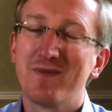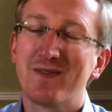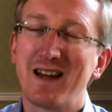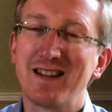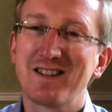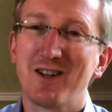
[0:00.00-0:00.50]

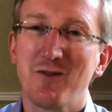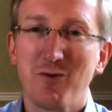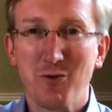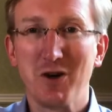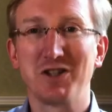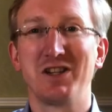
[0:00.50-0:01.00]
Thanks a lot for
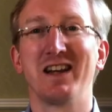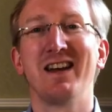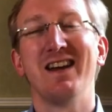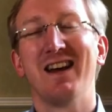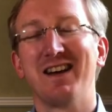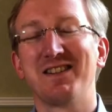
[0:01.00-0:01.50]
watching.
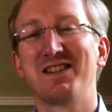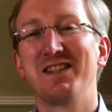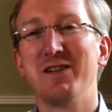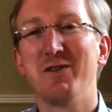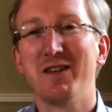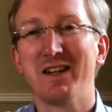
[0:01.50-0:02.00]
I'll see
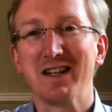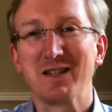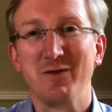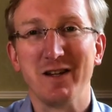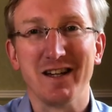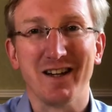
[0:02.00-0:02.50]
you in the next
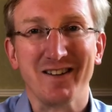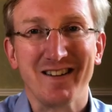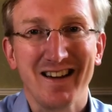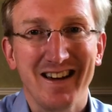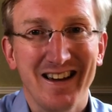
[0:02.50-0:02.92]
video.